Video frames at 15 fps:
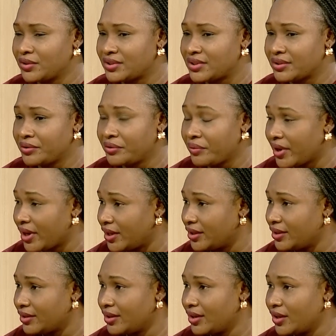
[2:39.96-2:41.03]
grain,
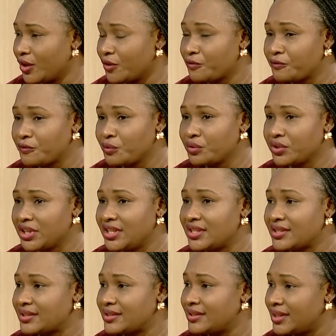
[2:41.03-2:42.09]
a food,
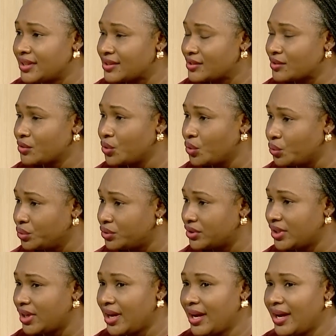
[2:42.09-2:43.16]
is this good,
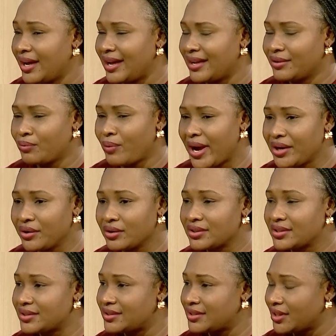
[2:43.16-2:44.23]
why not
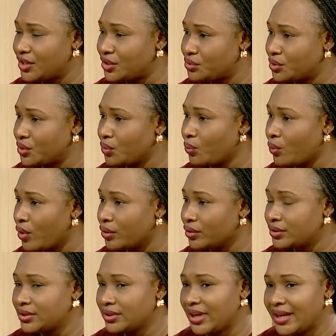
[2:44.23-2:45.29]
take it to the world
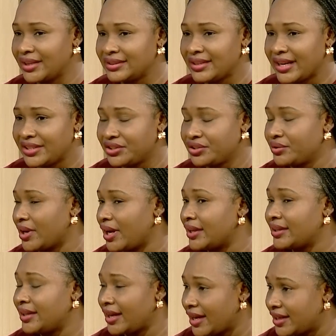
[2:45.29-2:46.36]
and Nigeria
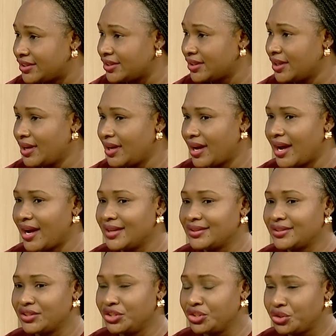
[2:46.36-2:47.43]
at large and
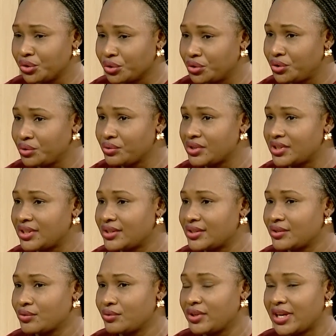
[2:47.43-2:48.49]
introduce it
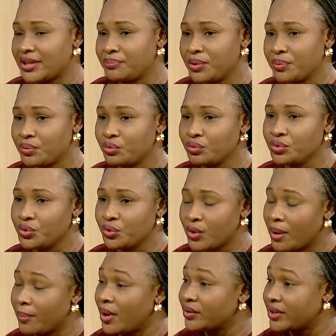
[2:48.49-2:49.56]
so that people will know
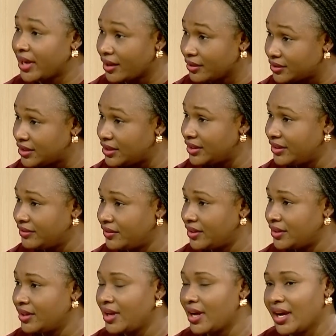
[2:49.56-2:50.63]
about healthy living
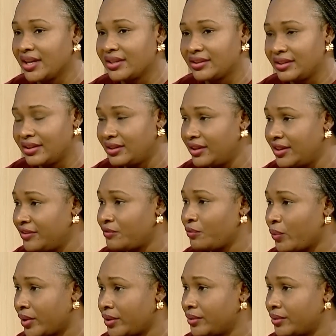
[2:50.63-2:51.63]
and live well.